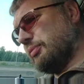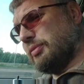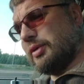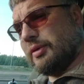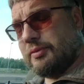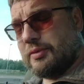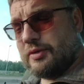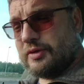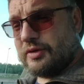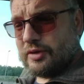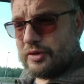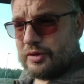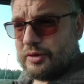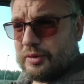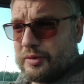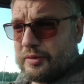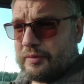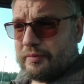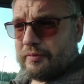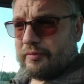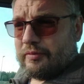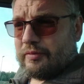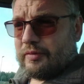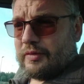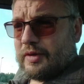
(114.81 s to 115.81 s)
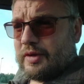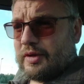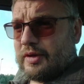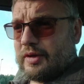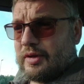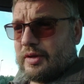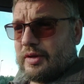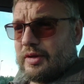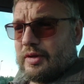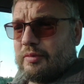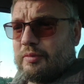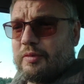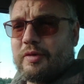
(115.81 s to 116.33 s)
could probably do
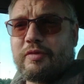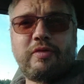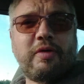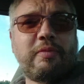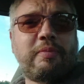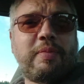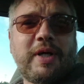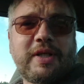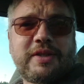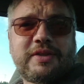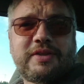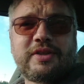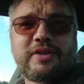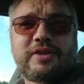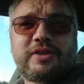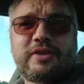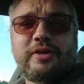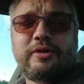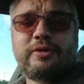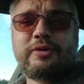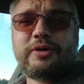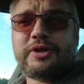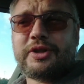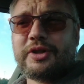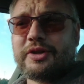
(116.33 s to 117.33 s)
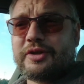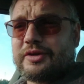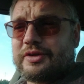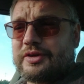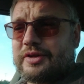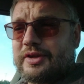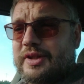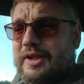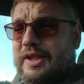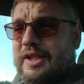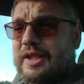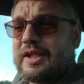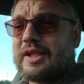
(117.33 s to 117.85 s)
with a better solution
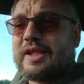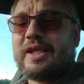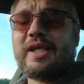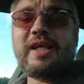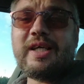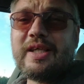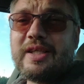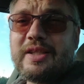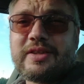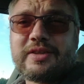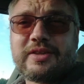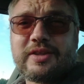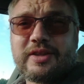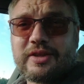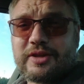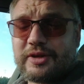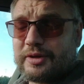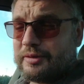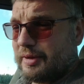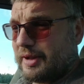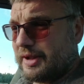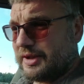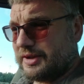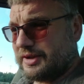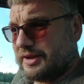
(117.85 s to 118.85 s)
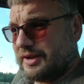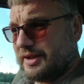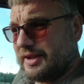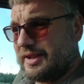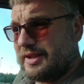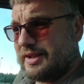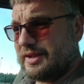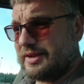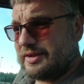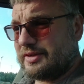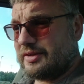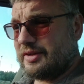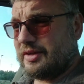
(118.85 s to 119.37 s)
to the key situation.
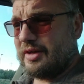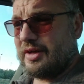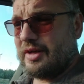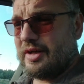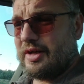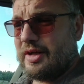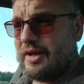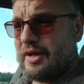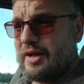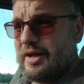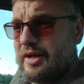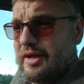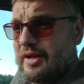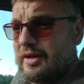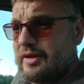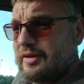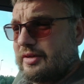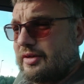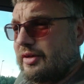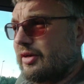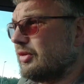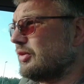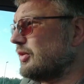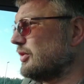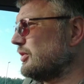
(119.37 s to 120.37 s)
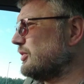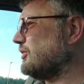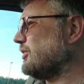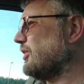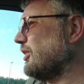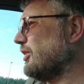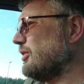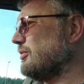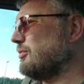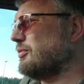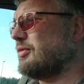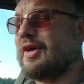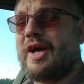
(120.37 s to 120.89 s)
It is not good
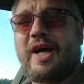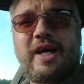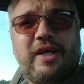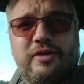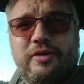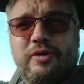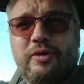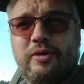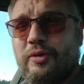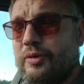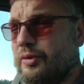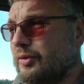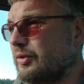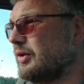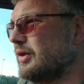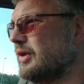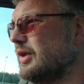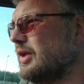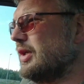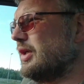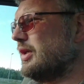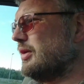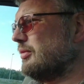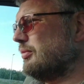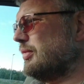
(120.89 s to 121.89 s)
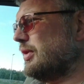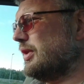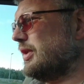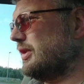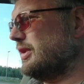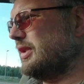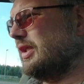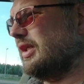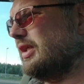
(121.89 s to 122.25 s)
times at all, but